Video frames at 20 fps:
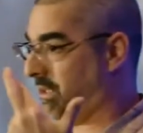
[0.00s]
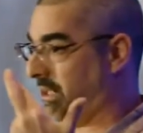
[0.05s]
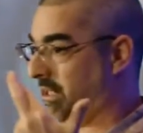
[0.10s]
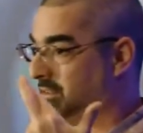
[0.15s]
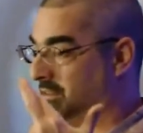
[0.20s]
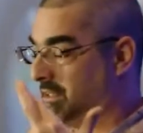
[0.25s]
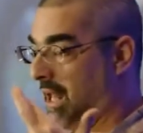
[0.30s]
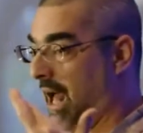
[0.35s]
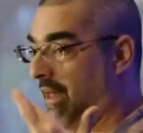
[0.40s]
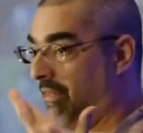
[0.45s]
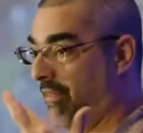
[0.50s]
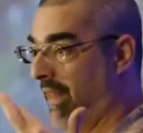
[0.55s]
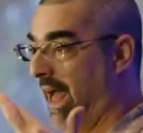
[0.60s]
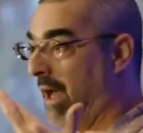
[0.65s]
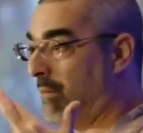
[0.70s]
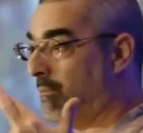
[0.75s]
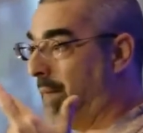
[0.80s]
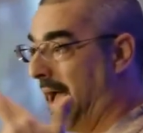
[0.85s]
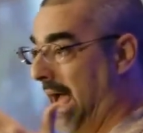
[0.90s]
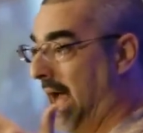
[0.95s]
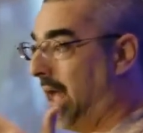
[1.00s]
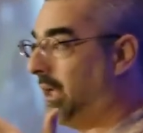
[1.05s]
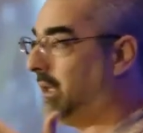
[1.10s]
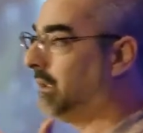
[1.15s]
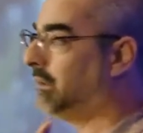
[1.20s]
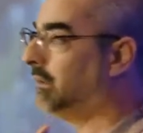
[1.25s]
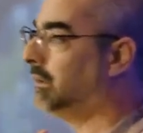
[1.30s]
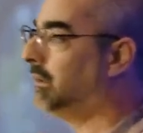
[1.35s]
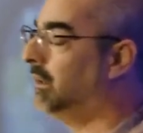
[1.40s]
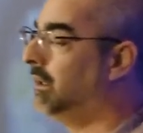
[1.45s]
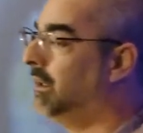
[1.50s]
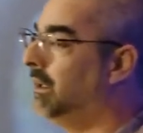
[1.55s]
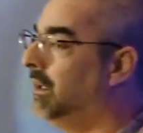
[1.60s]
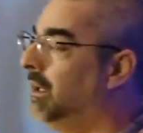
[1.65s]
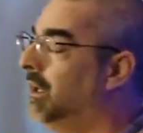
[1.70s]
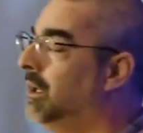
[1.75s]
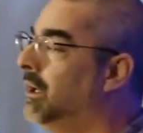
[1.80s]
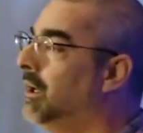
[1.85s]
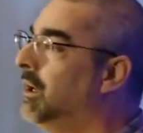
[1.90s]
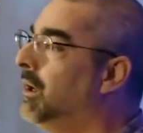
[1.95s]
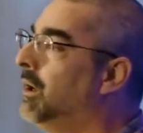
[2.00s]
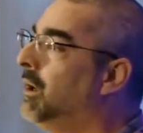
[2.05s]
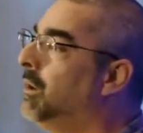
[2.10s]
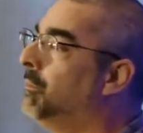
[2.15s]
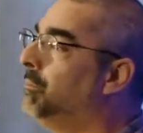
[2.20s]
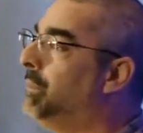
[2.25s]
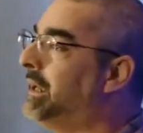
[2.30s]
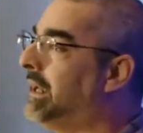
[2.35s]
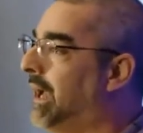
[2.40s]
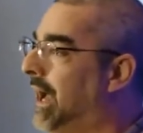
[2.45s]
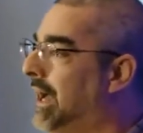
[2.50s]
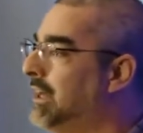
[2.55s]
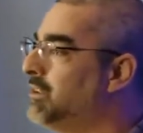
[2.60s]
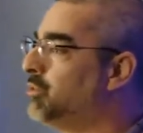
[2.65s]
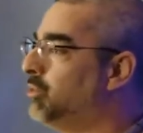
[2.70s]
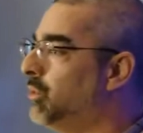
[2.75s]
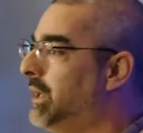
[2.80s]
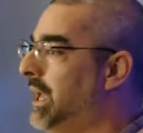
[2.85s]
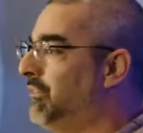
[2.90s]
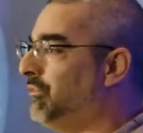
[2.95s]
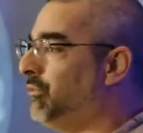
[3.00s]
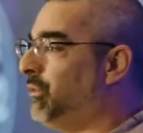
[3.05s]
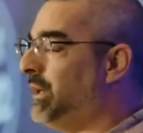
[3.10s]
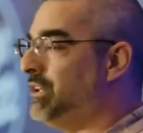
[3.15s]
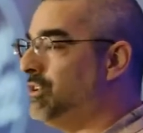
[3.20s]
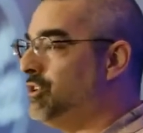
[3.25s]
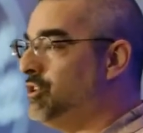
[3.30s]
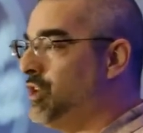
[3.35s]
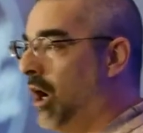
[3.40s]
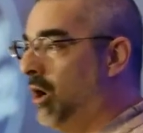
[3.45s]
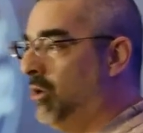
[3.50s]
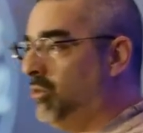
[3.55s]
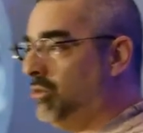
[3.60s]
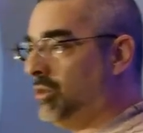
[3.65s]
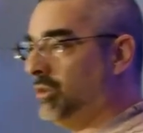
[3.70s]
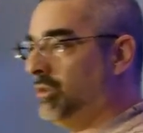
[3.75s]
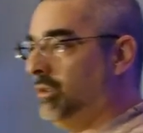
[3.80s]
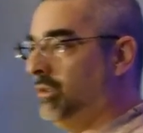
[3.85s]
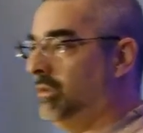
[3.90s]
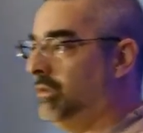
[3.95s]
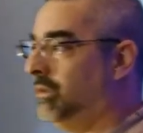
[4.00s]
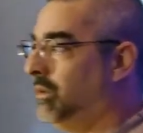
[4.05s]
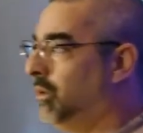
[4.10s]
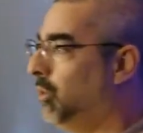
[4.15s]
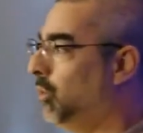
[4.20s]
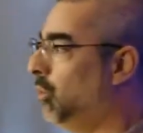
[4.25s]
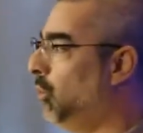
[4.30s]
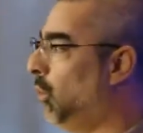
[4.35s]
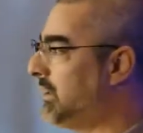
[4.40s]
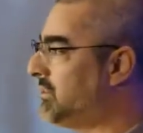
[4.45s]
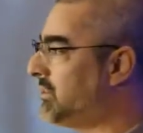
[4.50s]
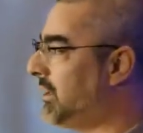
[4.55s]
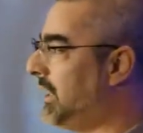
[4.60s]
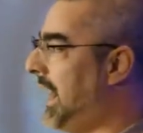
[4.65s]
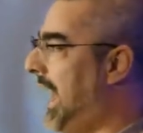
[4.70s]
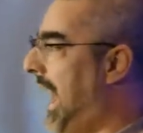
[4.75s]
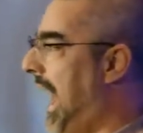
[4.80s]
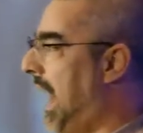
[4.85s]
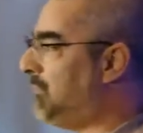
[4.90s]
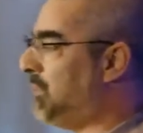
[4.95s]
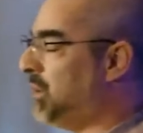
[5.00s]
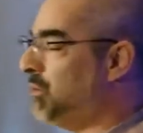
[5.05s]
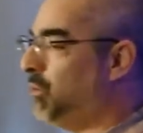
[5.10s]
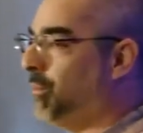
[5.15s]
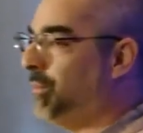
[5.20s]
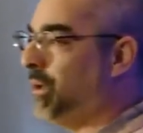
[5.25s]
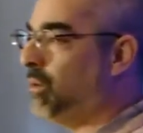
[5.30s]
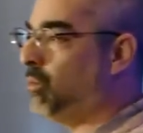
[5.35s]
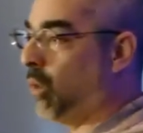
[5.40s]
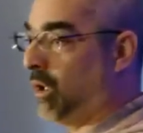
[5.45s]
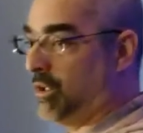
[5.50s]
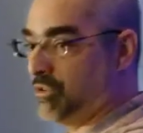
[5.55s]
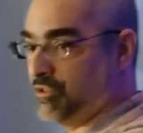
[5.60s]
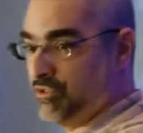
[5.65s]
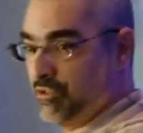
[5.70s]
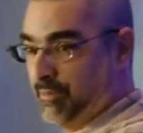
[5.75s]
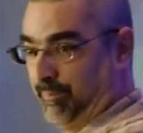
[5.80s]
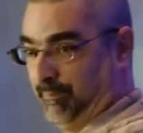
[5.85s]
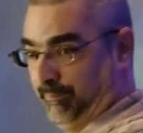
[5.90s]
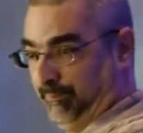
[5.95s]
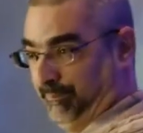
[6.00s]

that it's not that bad. Because if we don't, what's going to happen will be worse.